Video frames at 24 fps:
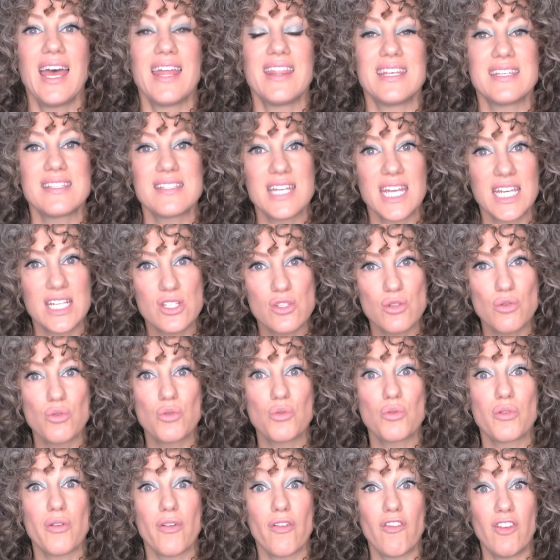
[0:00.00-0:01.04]
This takes you
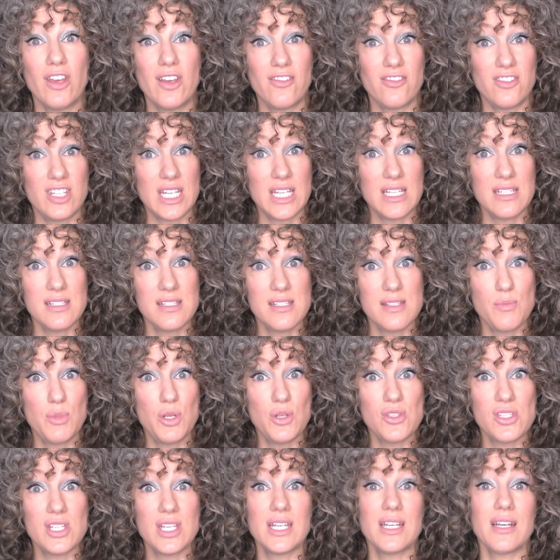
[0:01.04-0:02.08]
through the 50s
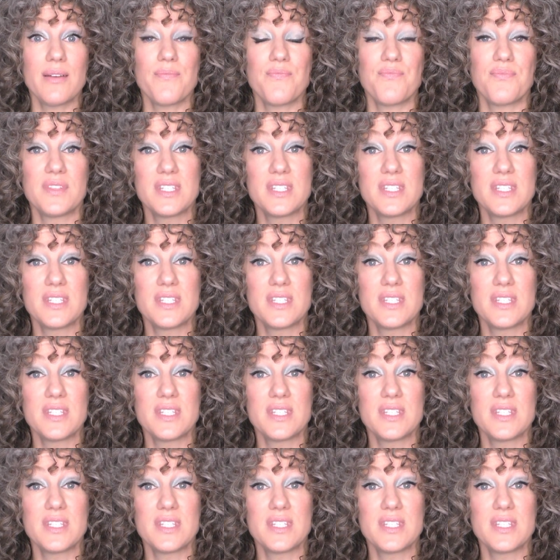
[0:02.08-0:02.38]
music,